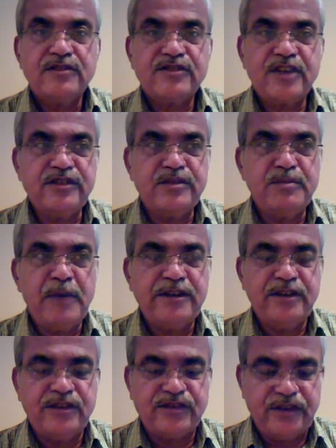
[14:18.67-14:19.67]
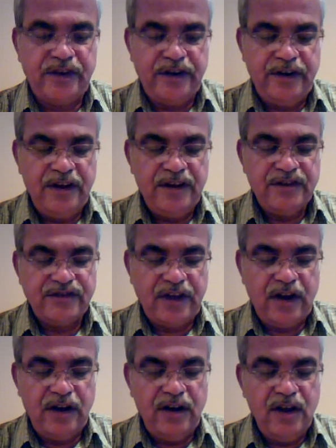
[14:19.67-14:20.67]
Such magistrate
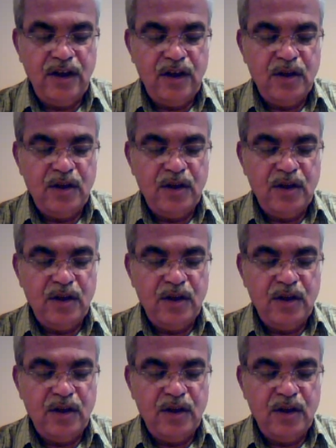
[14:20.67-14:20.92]
shall,